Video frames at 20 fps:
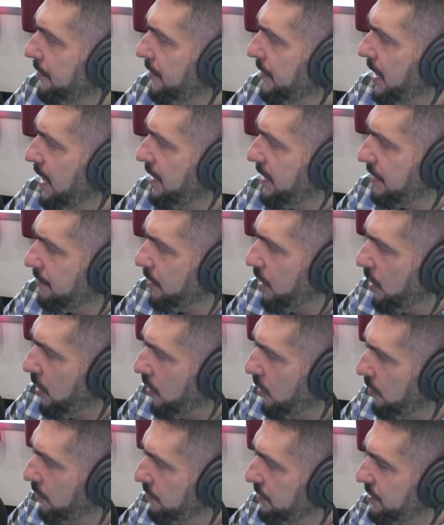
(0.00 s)
I think
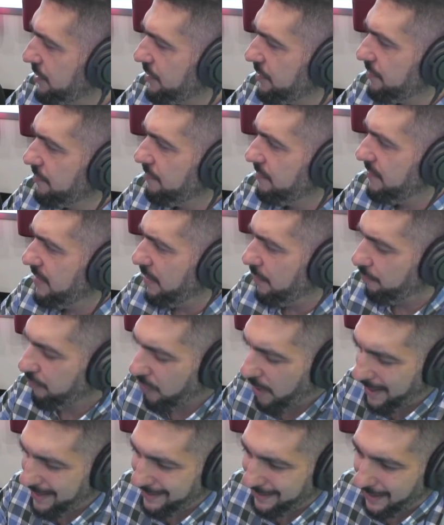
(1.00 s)
Mahomes, the
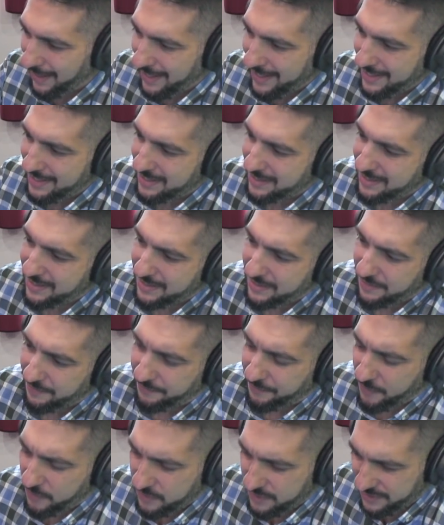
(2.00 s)
bright lights, the
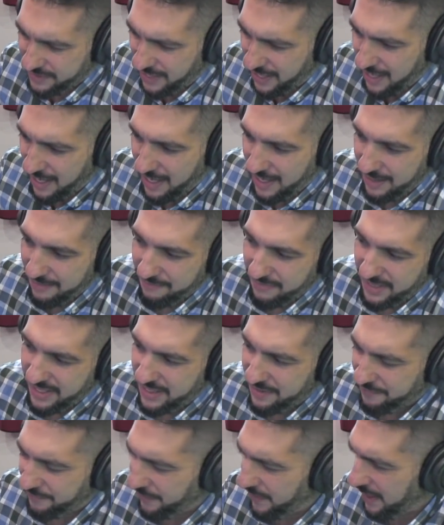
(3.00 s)
first time
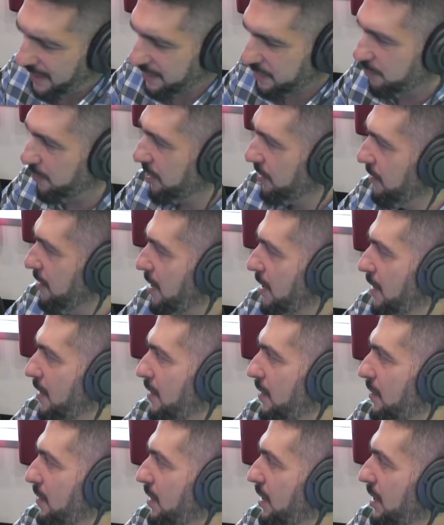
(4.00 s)
in
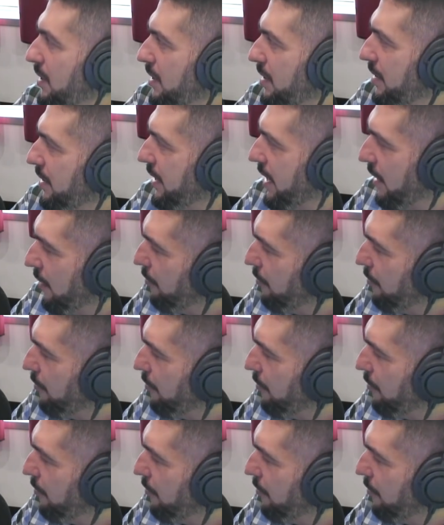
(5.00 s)
Foxborough, you know,